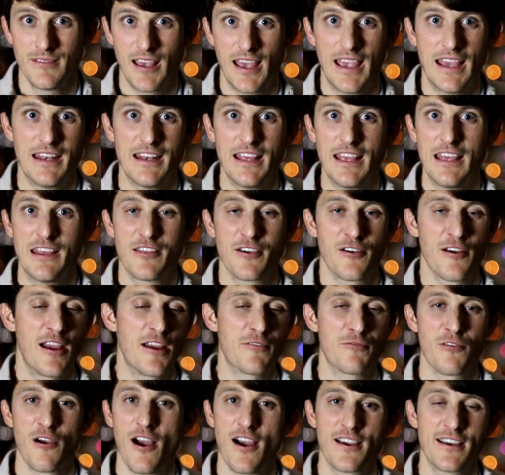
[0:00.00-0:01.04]
in either
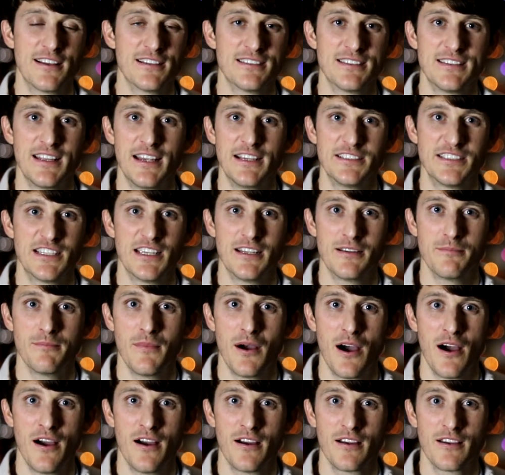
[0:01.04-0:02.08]
a Rocket Station
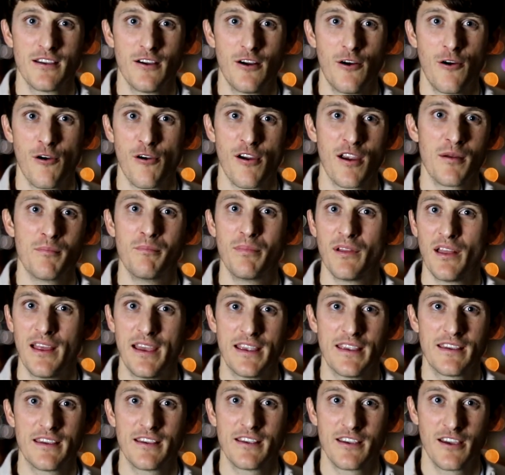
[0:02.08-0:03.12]
mug or a
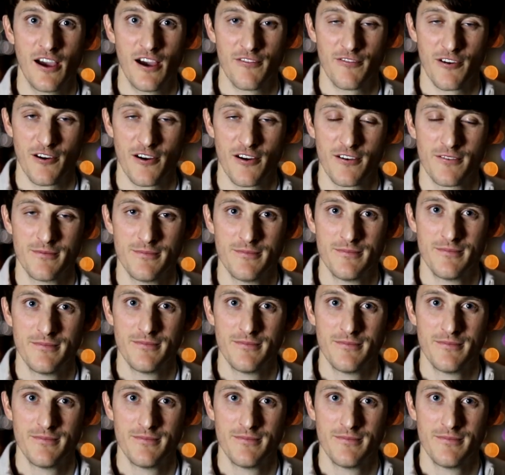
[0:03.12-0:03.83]
blank cover.